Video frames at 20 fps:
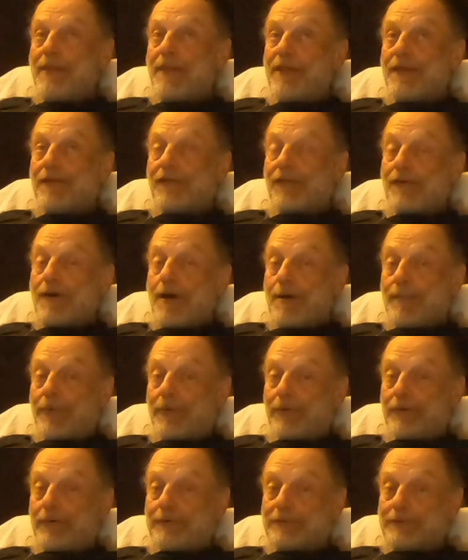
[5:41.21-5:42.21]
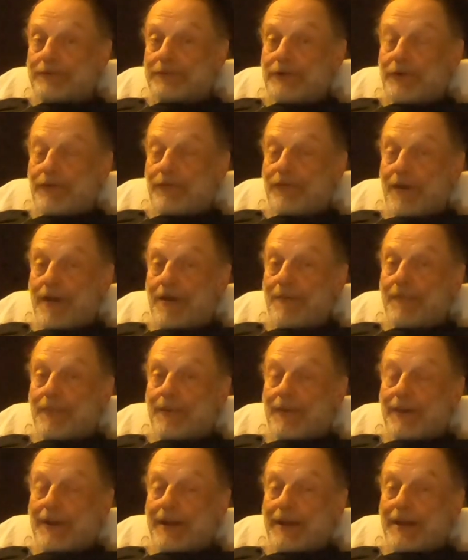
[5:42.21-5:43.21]
This couple shows up
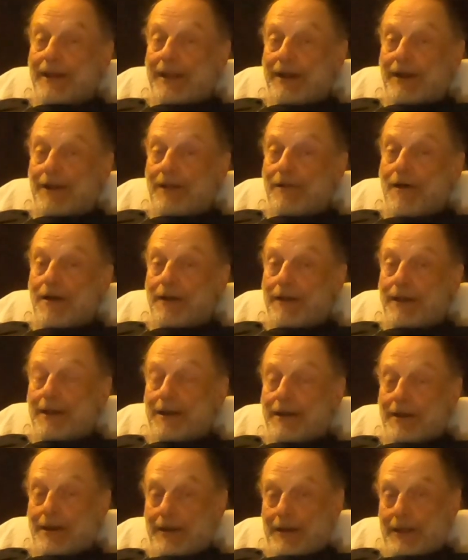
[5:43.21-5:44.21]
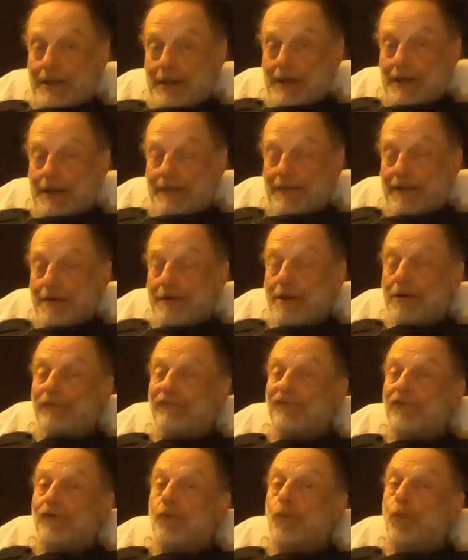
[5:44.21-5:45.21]
at 8 o'clock at night. They're out
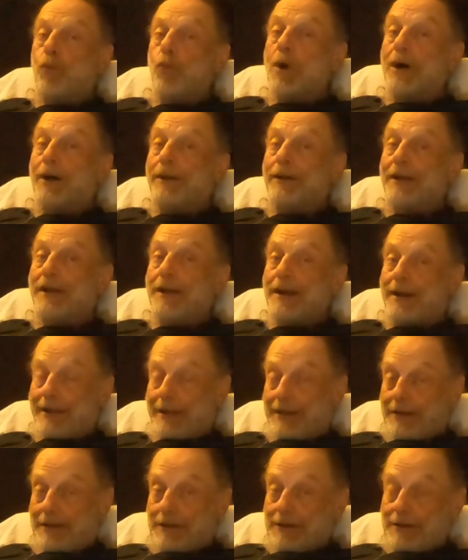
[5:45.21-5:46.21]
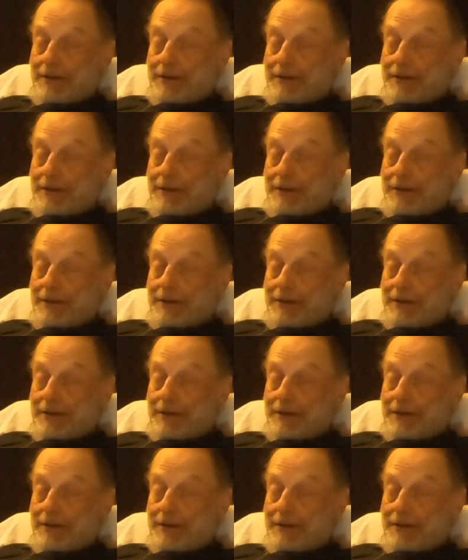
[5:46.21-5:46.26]
for one night.